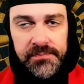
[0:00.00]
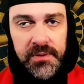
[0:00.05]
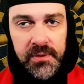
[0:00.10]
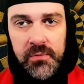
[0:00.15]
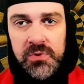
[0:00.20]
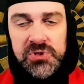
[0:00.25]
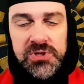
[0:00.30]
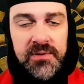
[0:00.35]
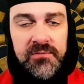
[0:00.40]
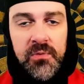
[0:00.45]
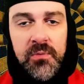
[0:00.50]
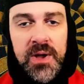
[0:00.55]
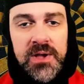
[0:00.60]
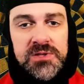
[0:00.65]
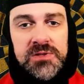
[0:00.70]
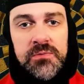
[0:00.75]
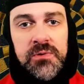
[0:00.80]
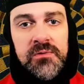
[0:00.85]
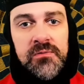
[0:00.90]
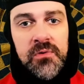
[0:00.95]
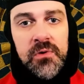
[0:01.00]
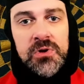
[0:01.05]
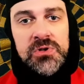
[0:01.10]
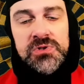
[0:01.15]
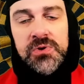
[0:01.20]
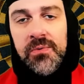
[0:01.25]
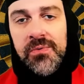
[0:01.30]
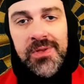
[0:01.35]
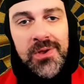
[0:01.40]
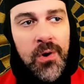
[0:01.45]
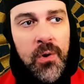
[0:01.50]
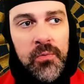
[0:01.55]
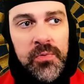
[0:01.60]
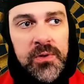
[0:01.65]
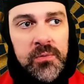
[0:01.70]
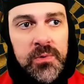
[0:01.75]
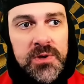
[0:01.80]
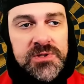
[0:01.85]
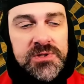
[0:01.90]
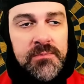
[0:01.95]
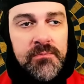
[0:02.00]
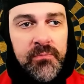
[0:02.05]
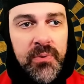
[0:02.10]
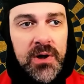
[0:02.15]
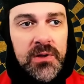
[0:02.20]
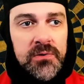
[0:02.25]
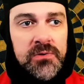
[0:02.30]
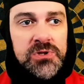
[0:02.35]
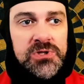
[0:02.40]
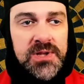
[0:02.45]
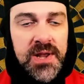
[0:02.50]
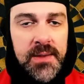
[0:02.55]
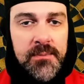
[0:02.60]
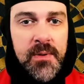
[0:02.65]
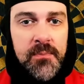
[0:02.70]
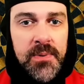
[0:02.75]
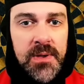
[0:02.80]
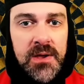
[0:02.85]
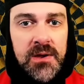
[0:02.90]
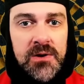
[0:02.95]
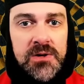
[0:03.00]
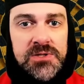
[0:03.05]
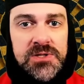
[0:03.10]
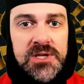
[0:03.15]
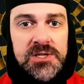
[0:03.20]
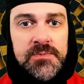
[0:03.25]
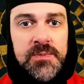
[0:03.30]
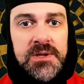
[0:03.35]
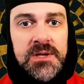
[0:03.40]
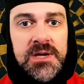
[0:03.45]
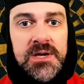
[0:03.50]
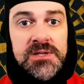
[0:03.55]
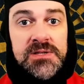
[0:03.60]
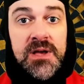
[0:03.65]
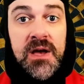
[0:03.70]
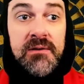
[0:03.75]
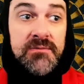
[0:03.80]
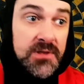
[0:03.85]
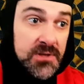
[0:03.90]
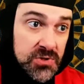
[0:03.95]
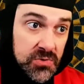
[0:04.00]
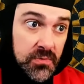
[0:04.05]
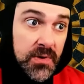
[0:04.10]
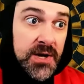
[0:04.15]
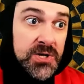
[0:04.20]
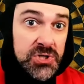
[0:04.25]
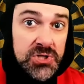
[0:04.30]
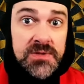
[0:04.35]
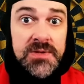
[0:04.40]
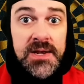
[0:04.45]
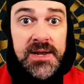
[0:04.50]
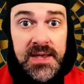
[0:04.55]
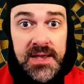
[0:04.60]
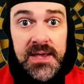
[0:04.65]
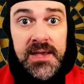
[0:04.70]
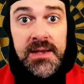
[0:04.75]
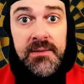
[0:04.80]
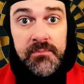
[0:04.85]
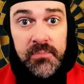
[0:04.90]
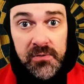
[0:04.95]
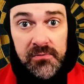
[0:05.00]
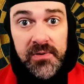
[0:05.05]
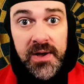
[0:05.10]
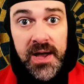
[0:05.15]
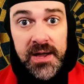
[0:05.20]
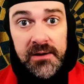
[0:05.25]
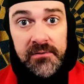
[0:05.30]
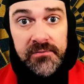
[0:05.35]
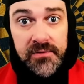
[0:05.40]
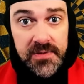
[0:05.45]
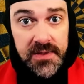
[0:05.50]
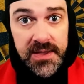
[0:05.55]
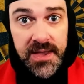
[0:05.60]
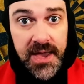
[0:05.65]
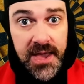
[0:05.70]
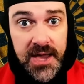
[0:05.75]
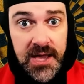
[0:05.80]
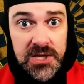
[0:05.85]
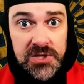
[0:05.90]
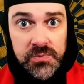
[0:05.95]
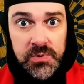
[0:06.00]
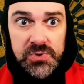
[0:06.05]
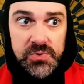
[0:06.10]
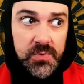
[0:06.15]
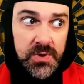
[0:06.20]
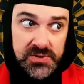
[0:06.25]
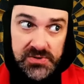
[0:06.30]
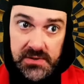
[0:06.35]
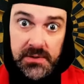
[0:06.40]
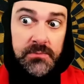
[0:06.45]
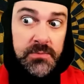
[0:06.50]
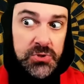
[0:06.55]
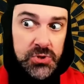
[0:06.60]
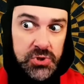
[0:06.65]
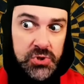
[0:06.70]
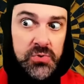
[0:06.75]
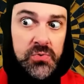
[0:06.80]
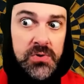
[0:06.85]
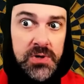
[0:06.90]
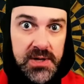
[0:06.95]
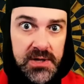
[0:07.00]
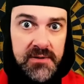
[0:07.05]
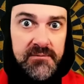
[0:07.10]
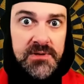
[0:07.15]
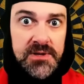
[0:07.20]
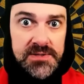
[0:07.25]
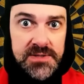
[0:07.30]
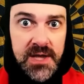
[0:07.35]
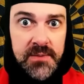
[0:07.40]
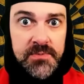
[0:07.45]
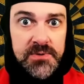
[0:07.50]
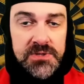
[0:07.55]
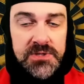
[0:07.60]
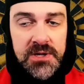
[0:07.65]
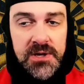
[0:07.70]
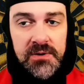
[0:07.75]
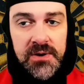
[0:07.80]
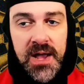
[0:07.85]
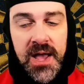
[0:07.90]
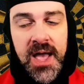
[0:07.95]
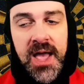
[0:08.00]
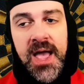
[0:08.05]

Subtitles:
Whichever way is the reversal, the only reason Butler's name appears is because of the direction that he provided for The Cage, which was the majority of this episode.